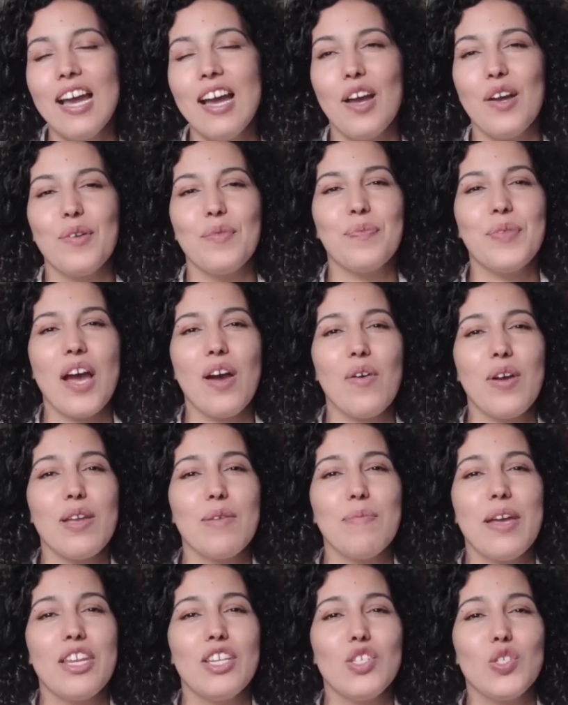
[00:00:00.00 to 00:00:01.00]
how I
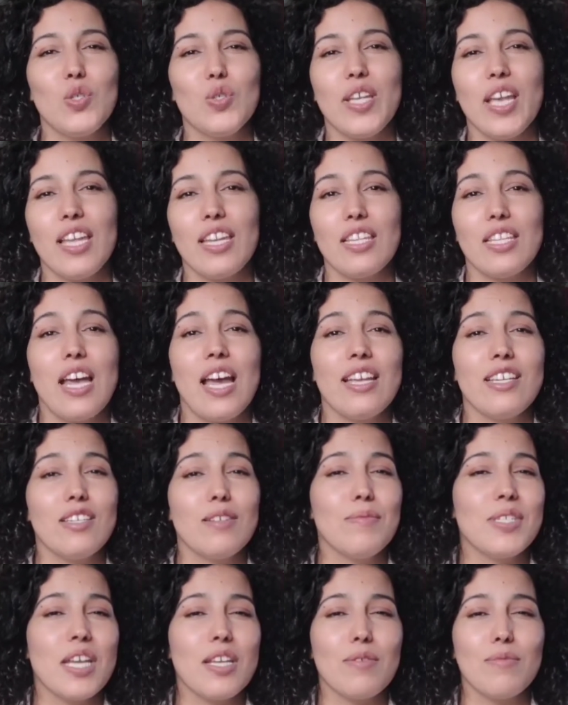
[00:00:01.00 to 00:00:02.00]
managed to get
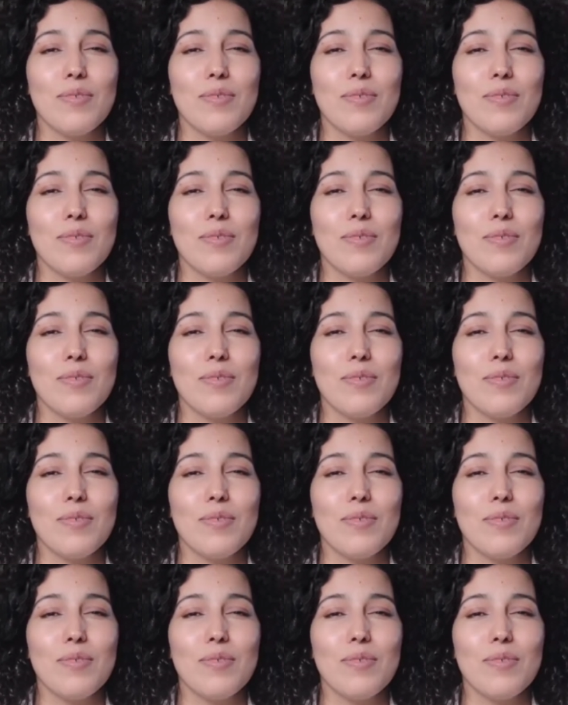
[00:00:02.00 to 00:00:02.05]
items I